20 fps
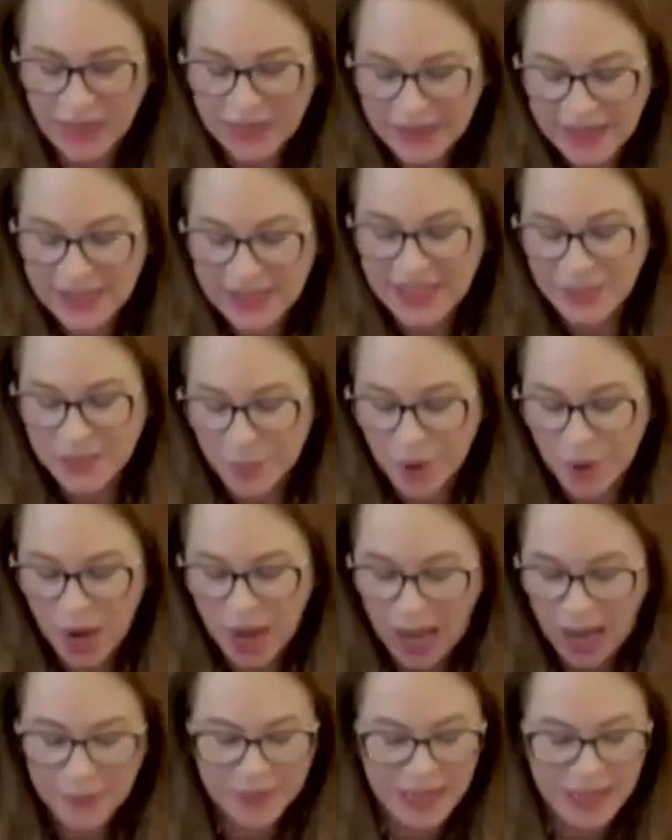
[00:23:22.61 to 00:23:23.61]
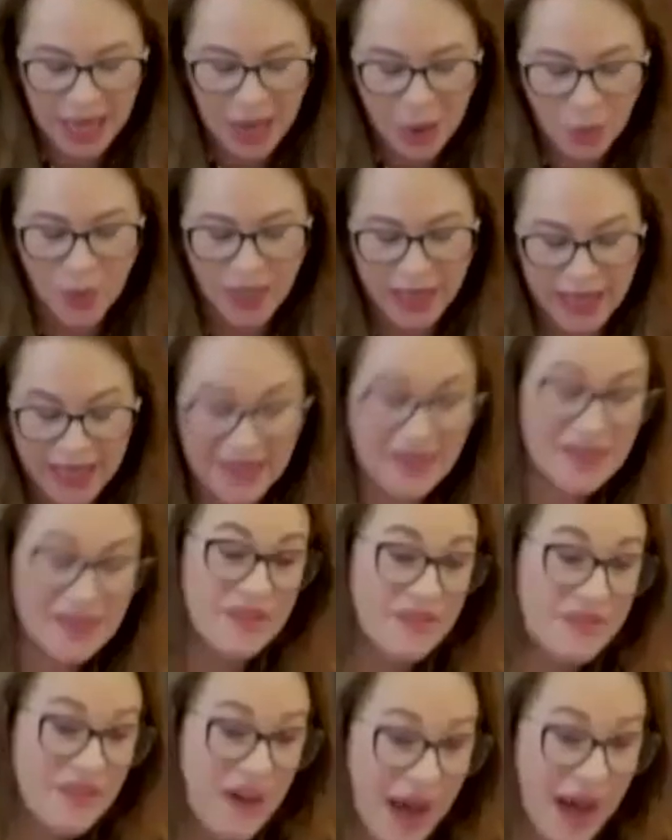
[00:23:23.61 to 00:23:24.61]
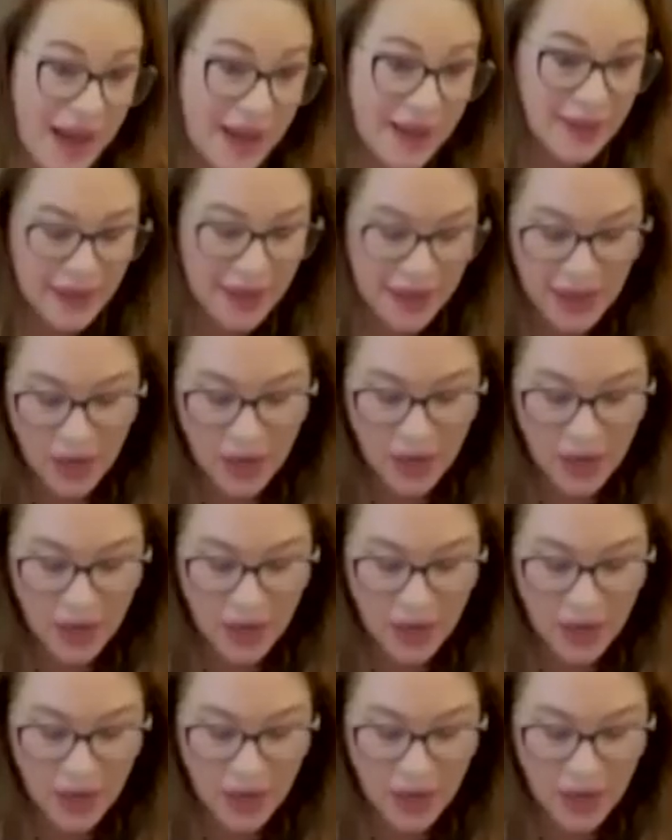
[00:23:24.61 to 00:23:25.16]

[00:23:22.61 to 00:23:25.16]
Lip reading: This is perhaps how we can define